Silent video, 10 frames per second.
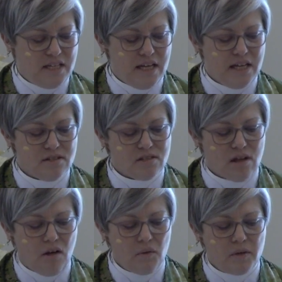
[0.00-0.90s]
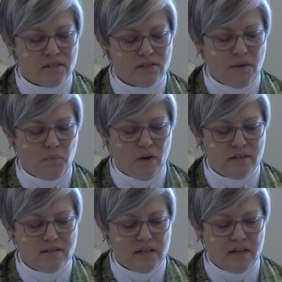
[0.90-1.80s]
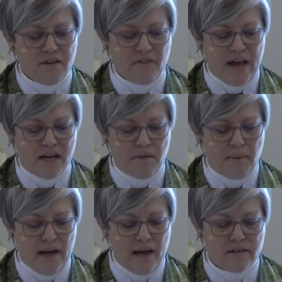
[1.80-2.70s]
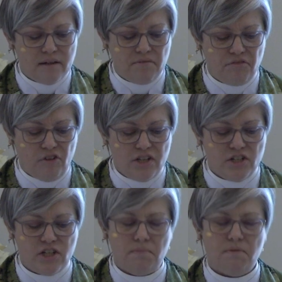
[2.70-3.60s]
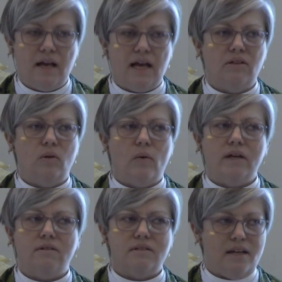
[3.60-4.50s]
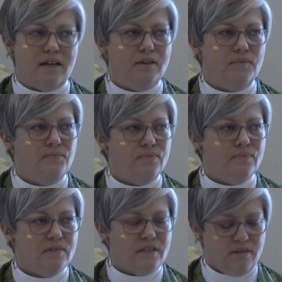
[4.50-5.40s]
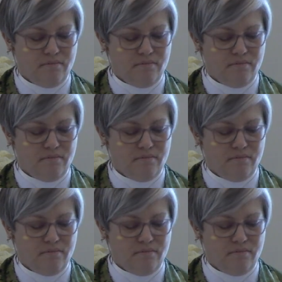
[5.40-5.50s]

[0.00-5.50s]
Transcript: To eat salt with someone signified a bond of friendship and loyalty. To,